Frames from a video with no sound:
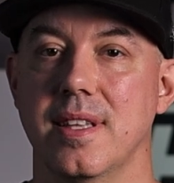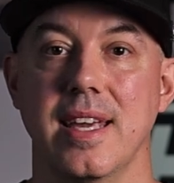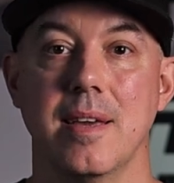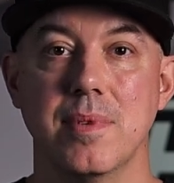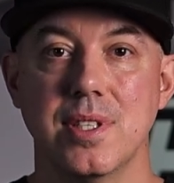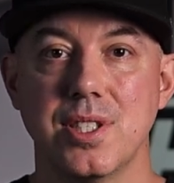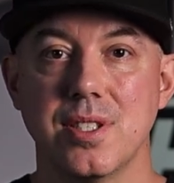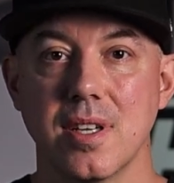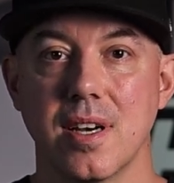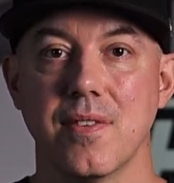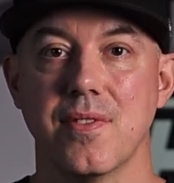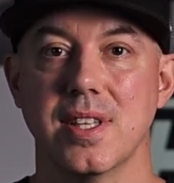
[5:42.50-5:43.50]
image
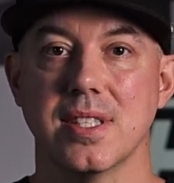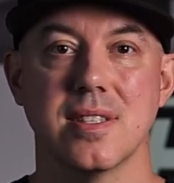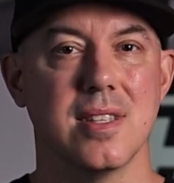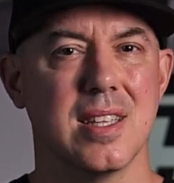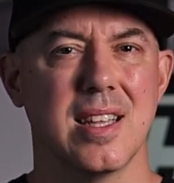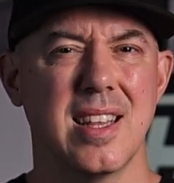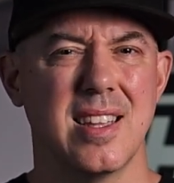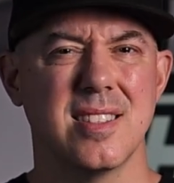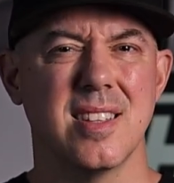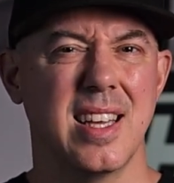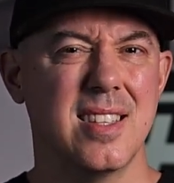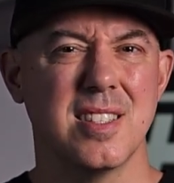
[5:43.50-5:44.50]
of
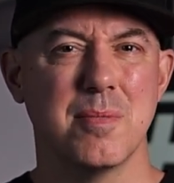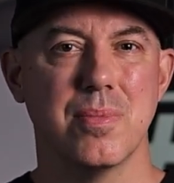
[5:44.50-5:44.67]
this lens